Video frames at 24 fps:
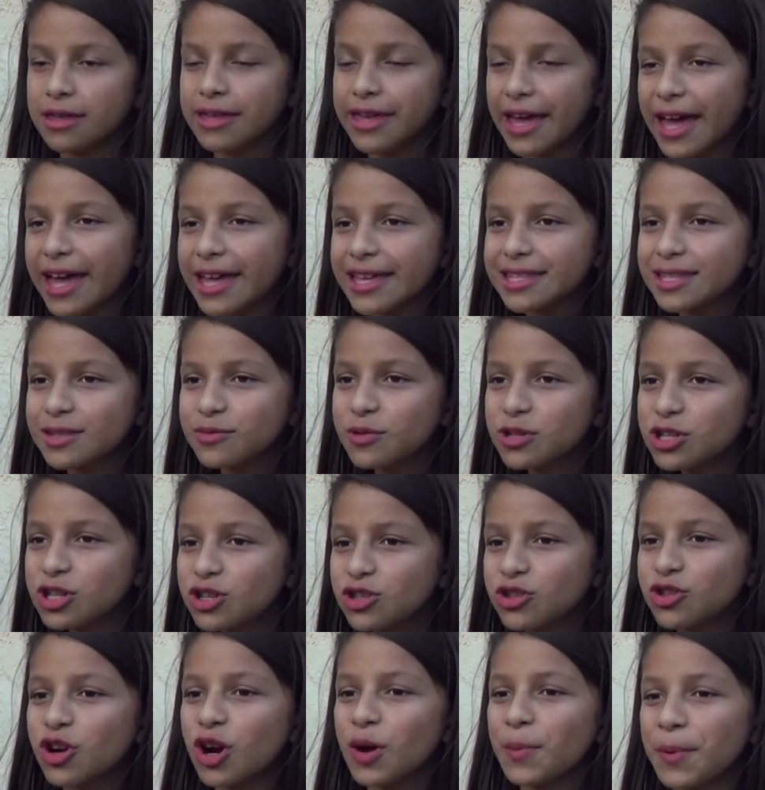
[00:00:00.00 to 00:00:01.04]
Yes, when you
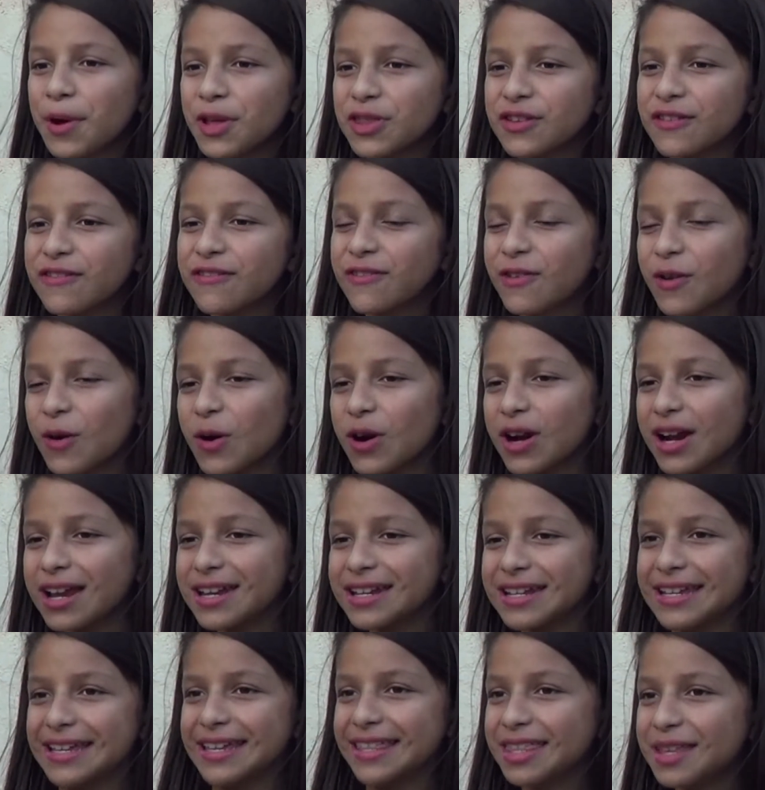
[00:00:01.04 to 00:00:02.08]
threw up on the floor
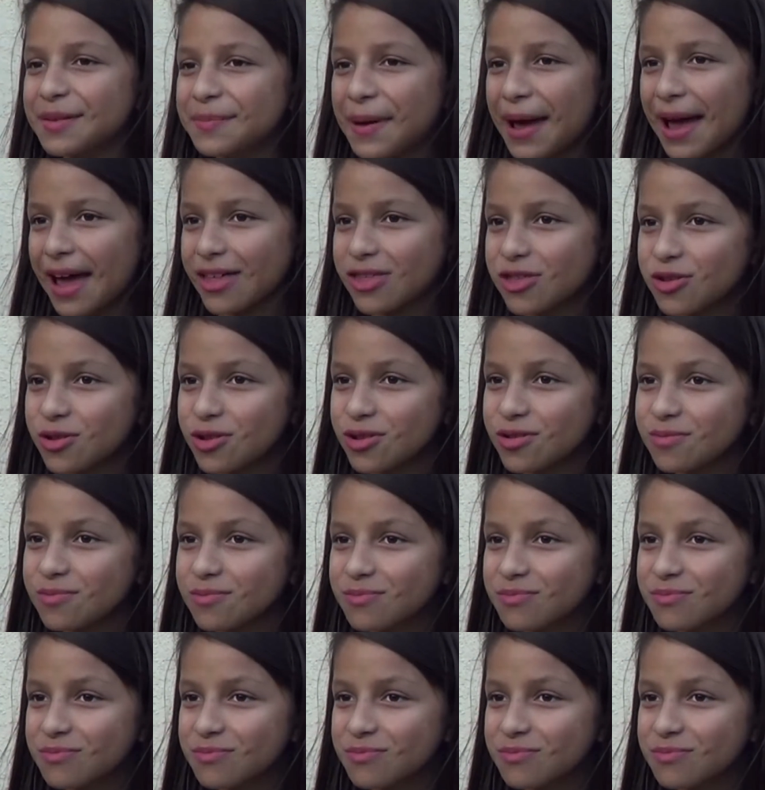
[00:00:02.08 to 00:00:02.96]
and in the bathroom.